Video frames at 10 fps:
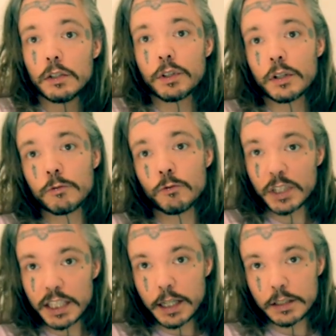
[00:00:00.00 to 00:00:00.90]
can
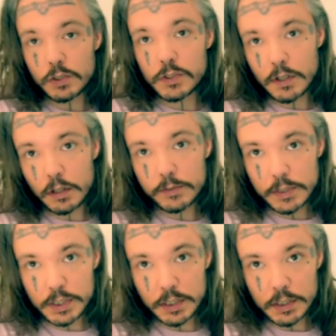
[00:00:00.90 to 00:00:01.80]
really get yourself in
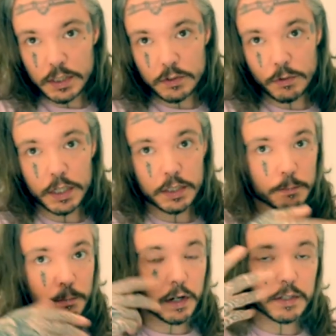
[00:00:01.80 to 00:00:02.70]
a shitty
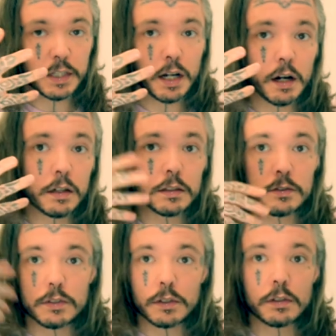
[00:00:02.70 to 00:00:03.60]
situation, passing out,
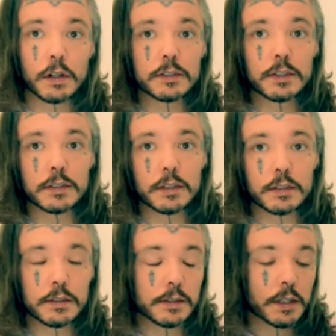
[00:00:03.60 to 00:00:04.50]
losing your
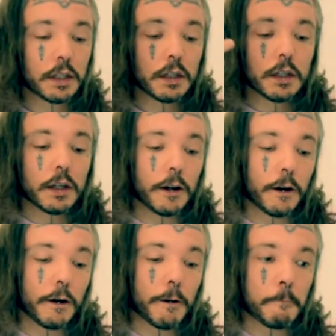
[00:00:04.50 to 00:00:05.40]
consciousness,
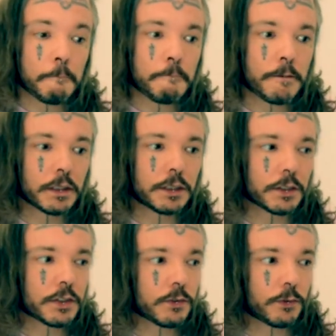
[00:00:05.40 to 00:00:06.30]

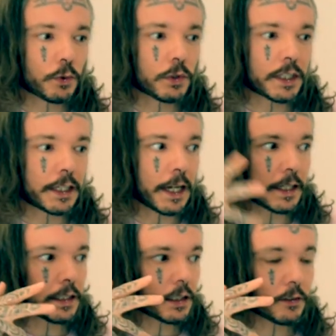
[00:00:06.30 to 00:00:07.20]
just
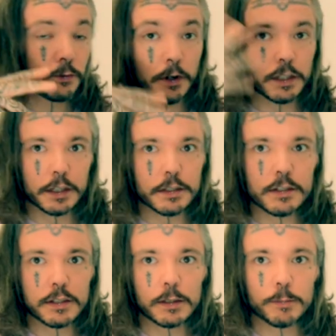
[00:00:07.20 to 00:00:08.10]
forgetting, falling
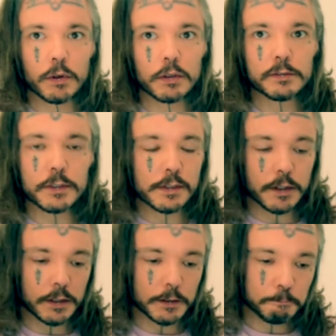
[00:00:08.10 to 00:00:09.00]
asleep all of a
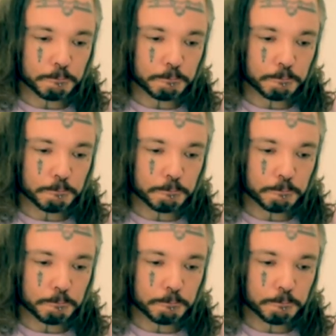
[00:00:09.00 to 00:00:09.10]
sudden.